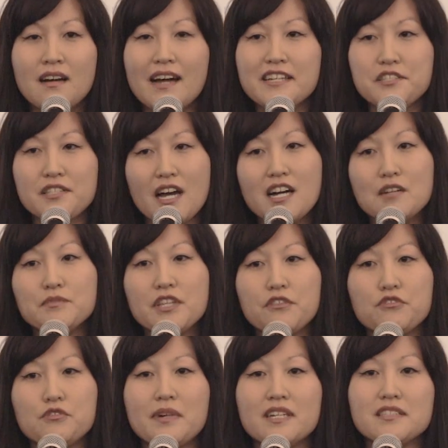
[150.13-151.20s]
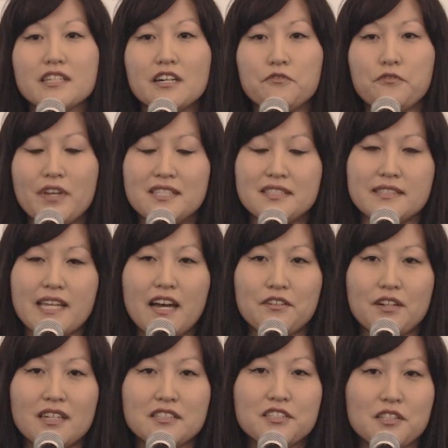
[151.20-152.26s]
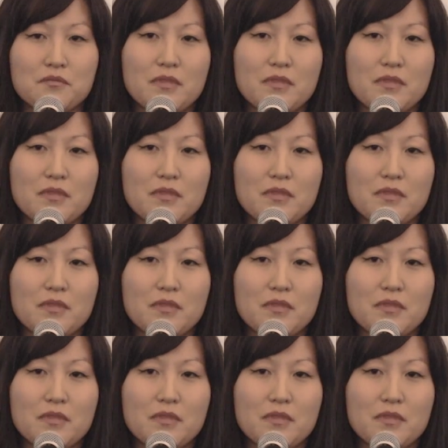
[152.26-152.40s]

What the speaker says: I sobbed and threw myself face down onto